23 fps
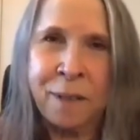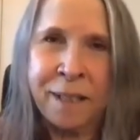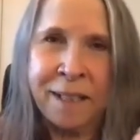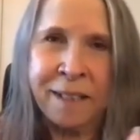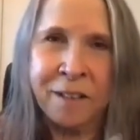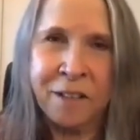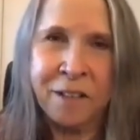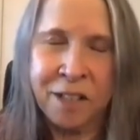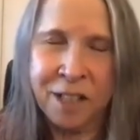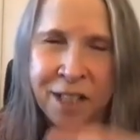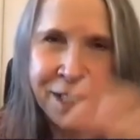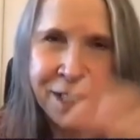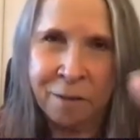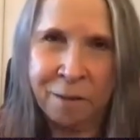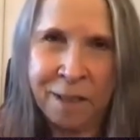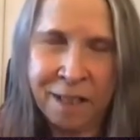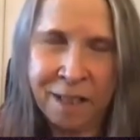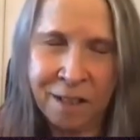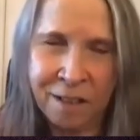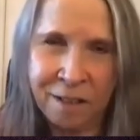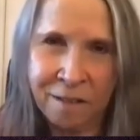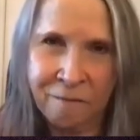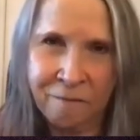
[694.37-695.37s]
real
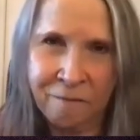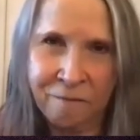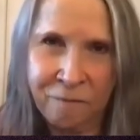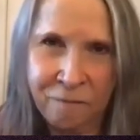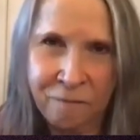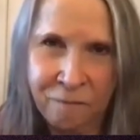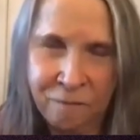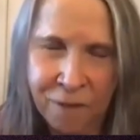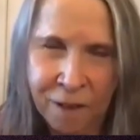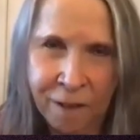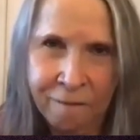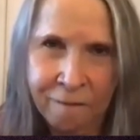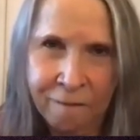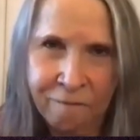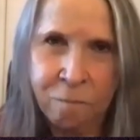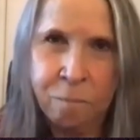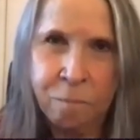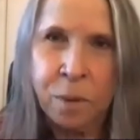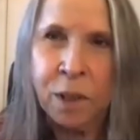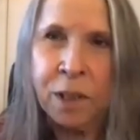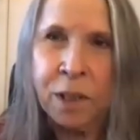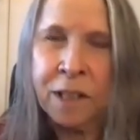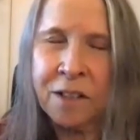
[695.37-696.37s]
series of of
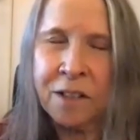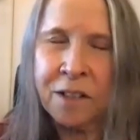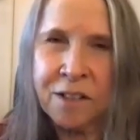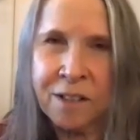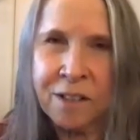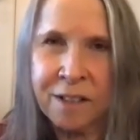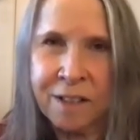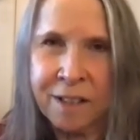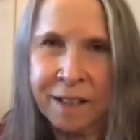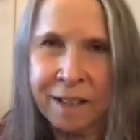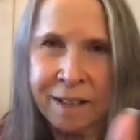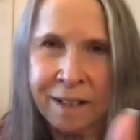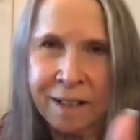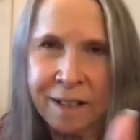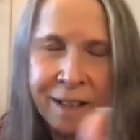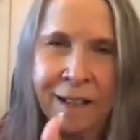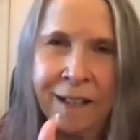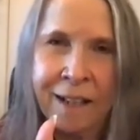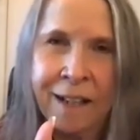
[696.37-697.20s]
books that